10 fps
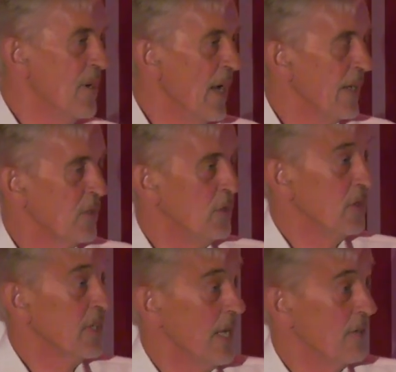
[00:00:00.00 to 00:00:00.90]
had
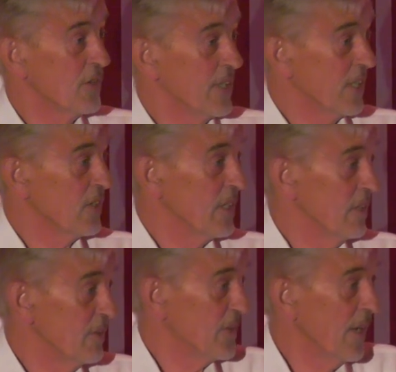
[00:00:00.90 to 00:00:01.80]
good counselling
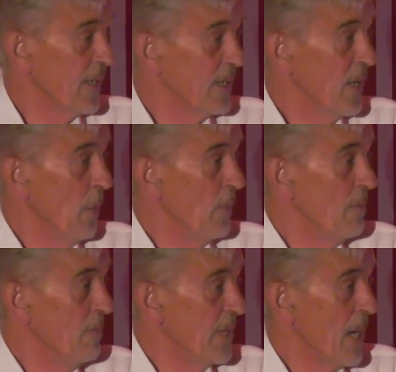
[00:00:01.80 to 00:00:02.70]
skills that I could help
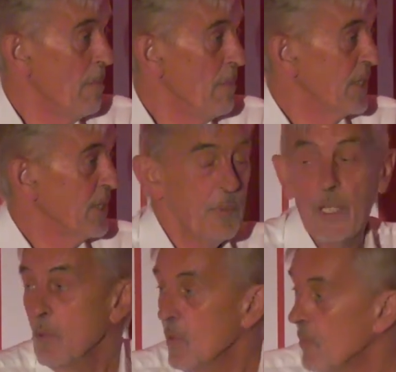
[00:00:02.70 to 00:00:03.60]
them become better
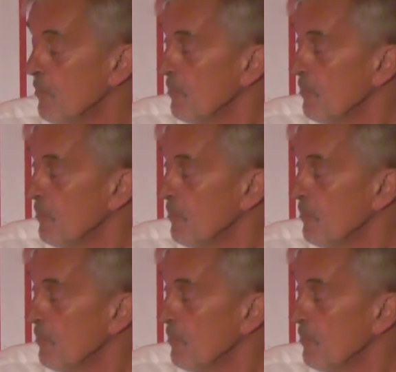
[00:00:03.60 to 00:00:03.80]
people.